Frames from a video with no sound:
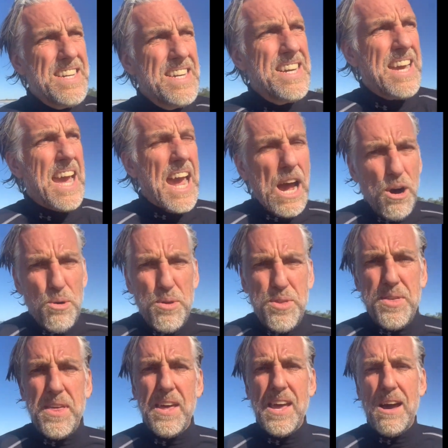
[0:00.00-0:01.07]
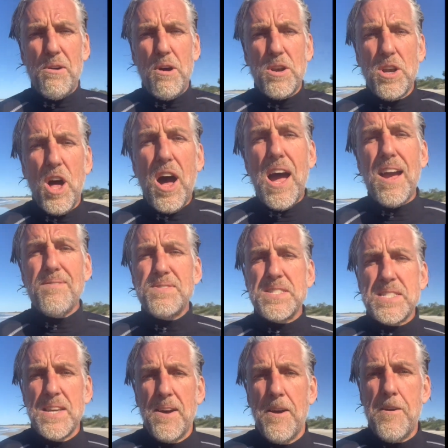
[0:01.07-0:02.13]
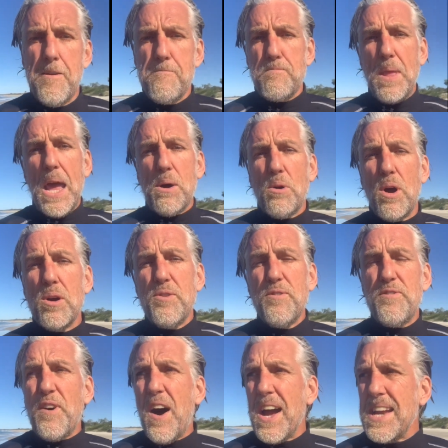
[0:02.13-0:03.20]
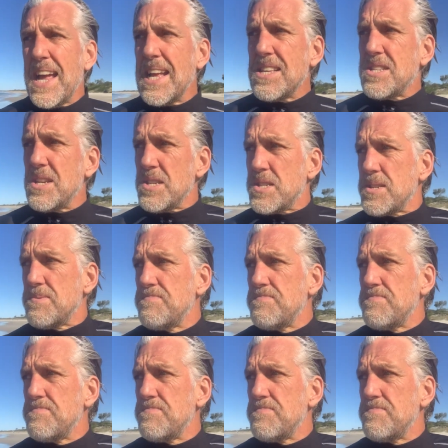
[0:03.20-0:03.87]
health, our own lives, our own finances.